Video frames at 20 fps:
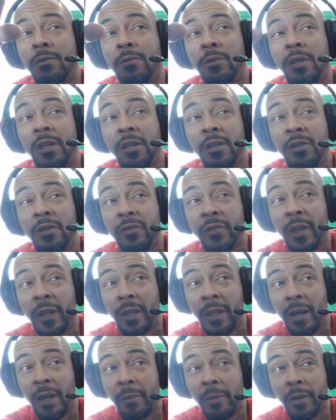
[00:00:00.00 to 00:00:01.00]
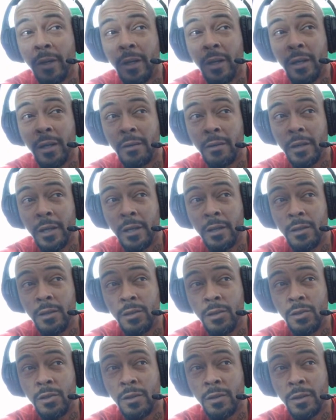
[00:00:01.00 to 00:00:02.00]
You've done that part now, right?
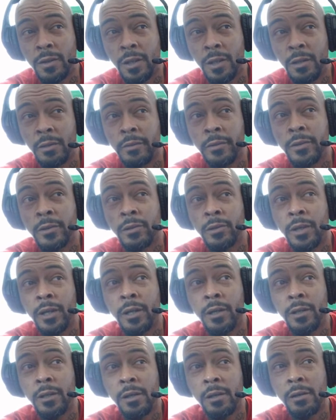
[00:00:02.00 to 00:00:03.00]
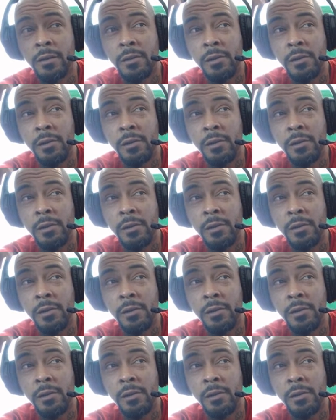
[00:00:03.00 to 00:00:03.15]
You told it was okay, yeah?